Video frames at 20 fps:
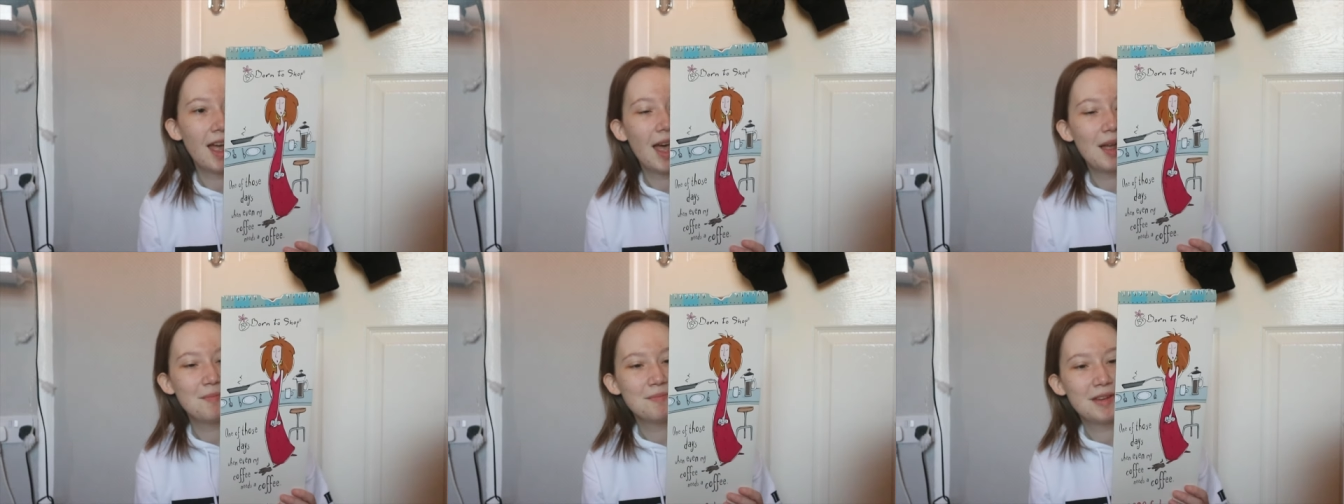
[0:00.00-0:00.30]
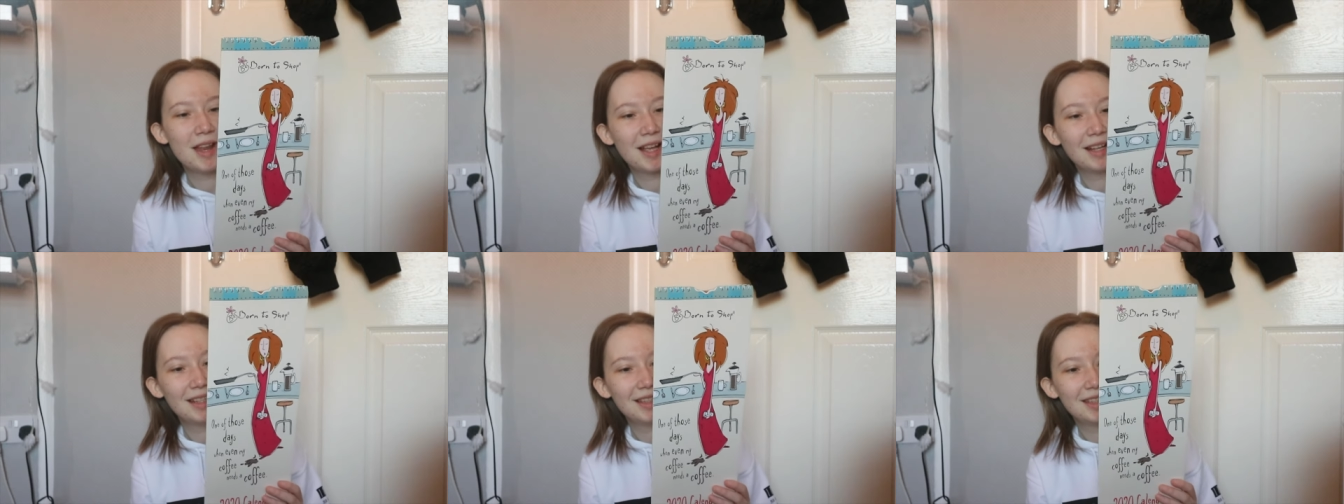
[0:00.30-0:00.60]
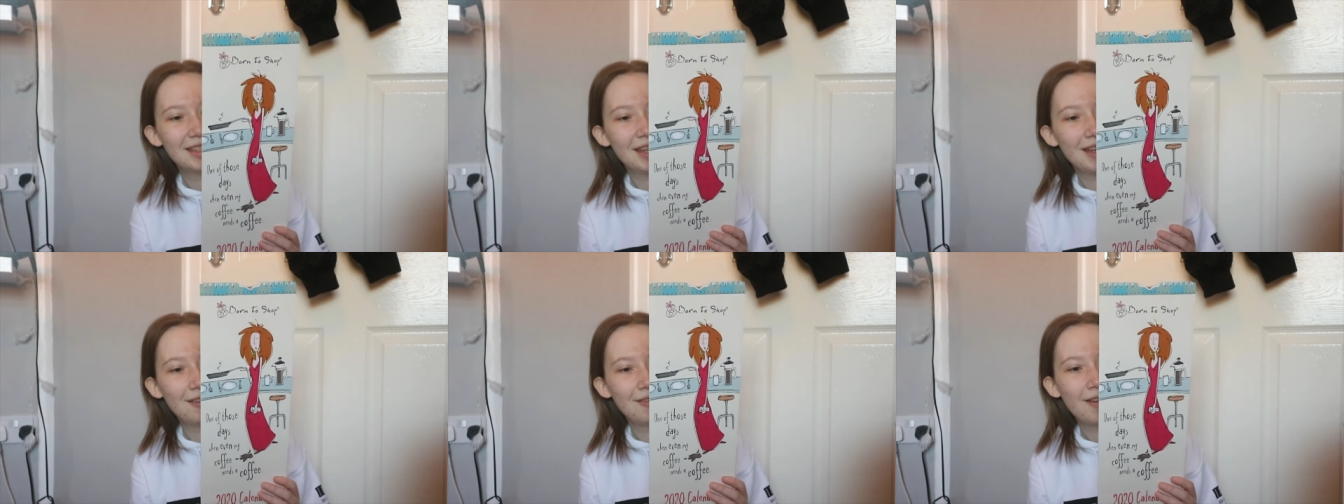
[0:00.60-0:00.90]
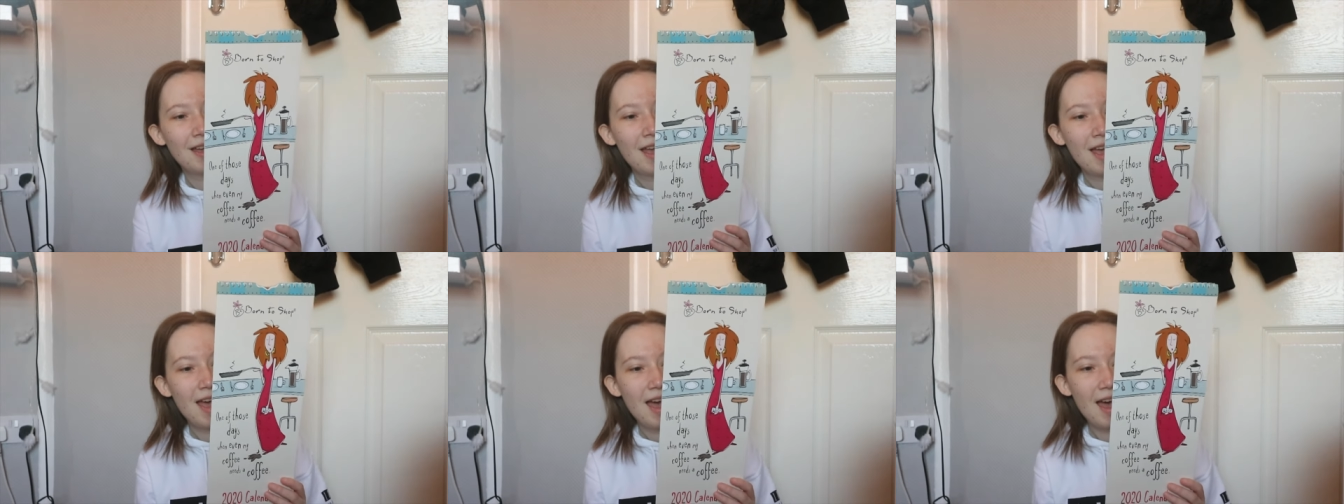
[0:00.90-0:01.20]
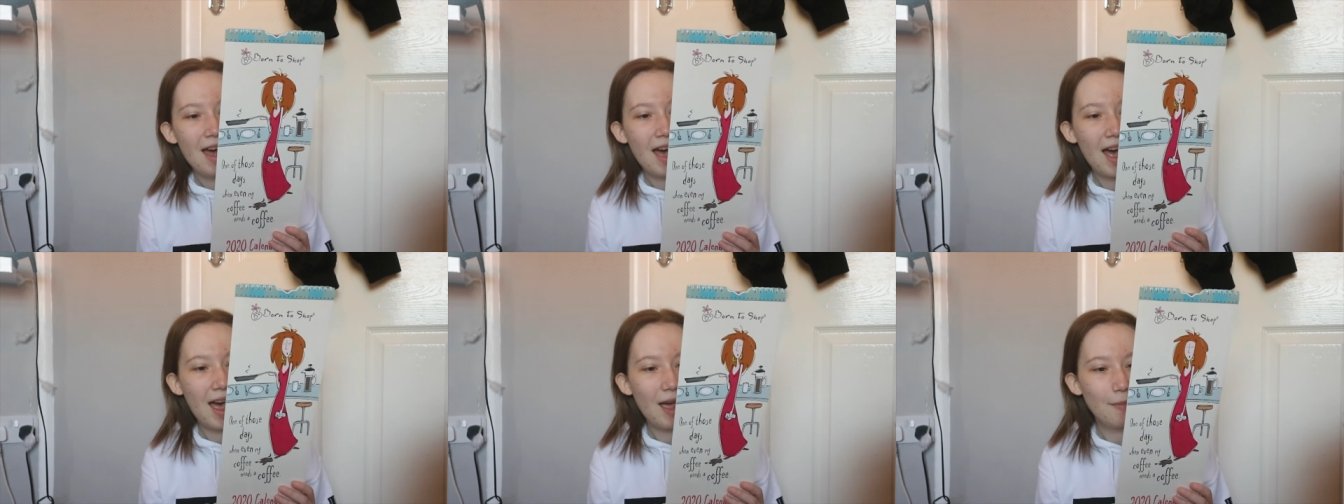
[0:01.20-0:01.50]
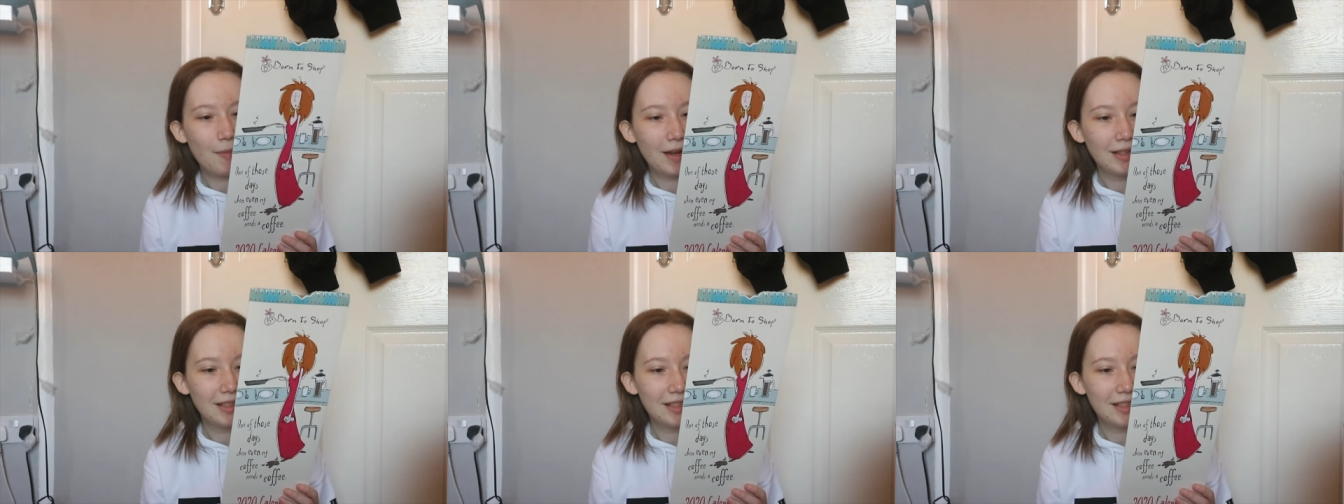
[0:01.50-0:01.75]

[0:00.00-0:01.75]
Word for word: I'm negative. High